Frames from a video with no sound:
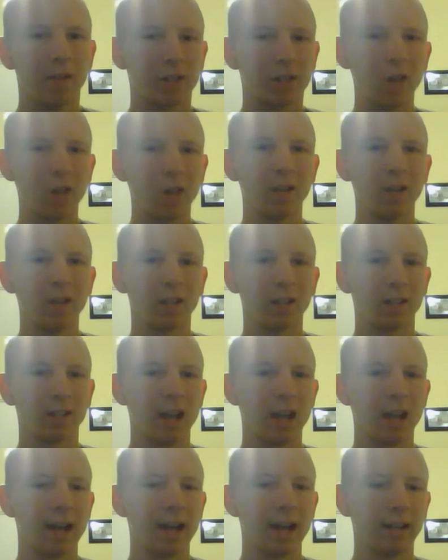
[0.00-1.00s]
Sony
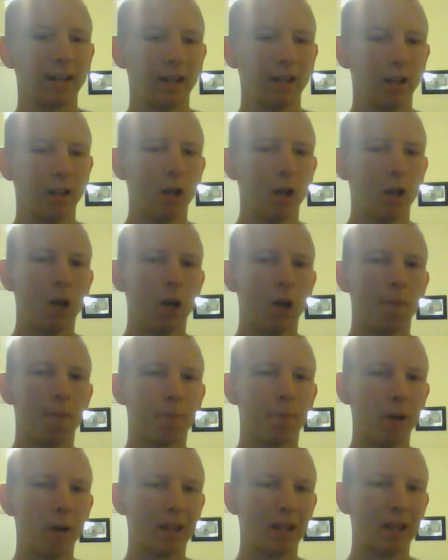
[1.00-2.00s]
decided to
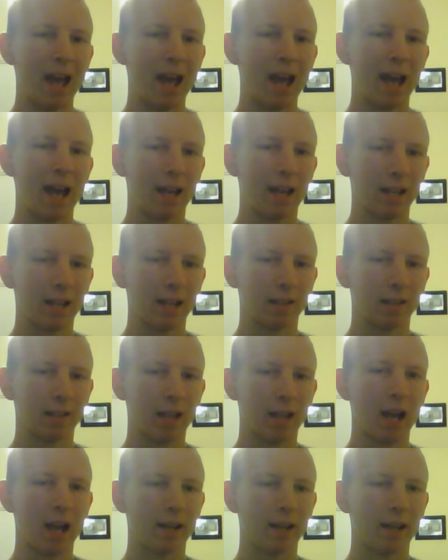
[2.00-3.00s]
put that
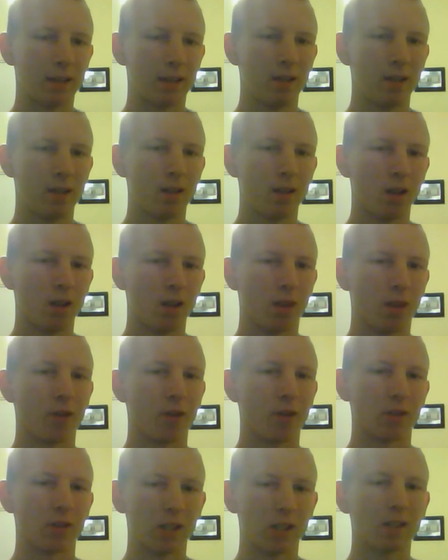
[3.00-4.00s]
inside
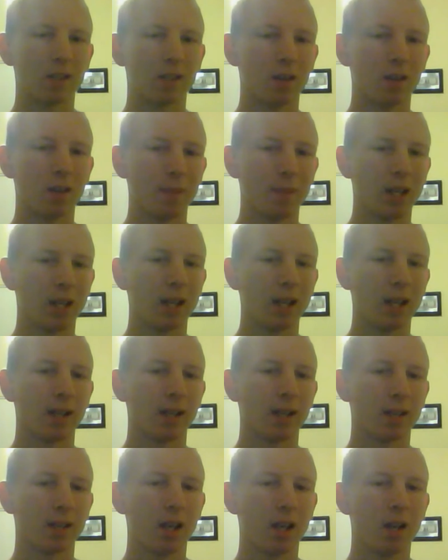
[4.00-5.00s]
their system
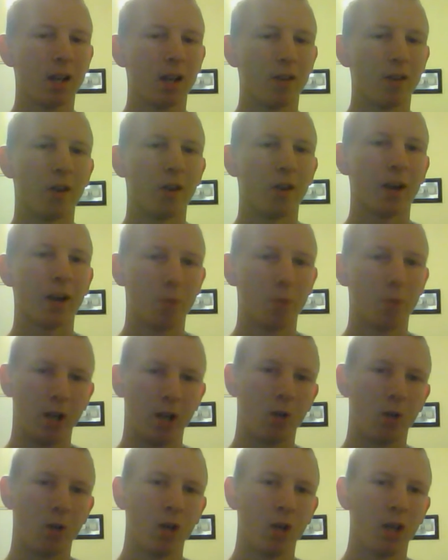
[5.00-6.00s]
because they're like,
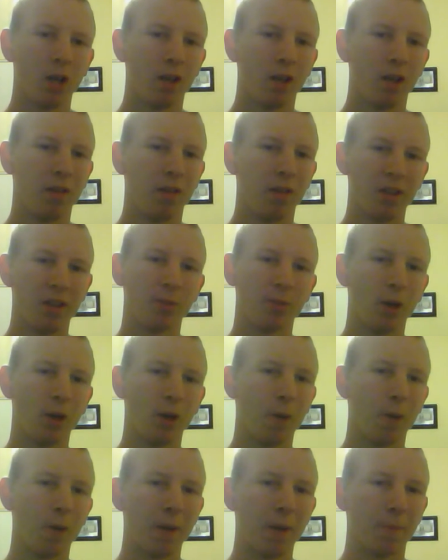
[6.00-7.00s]
well, this will
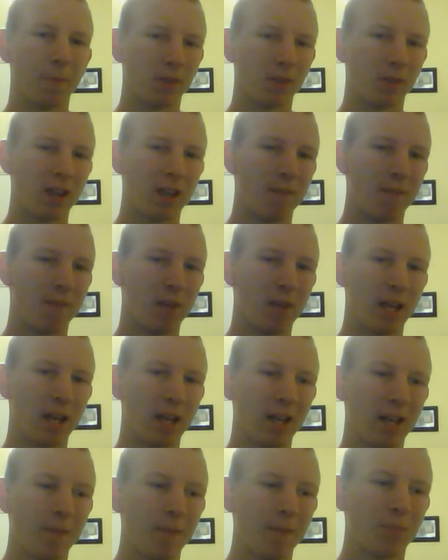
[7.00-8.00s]
help people save
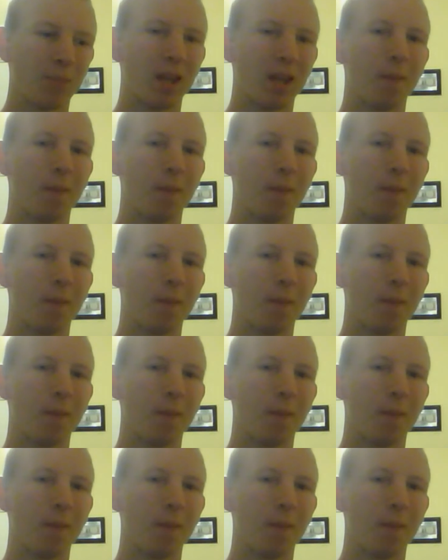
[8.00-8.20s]
money,